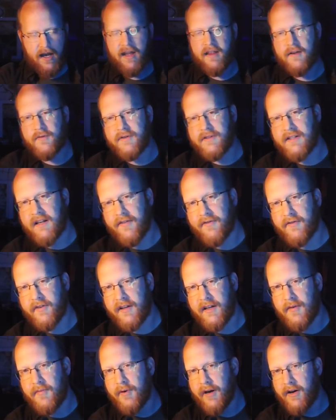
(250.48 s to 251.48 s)
Yeah, there's
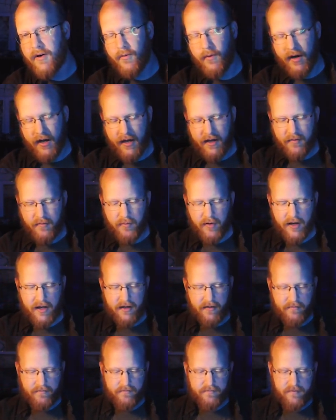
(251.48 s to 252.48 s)
definitely a better way,
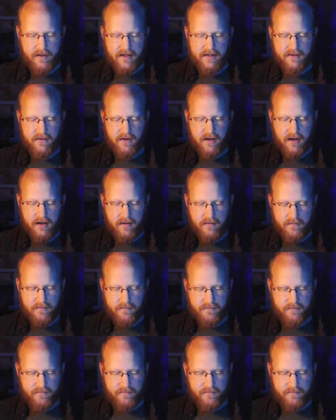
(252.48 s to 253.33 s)
but that's okay.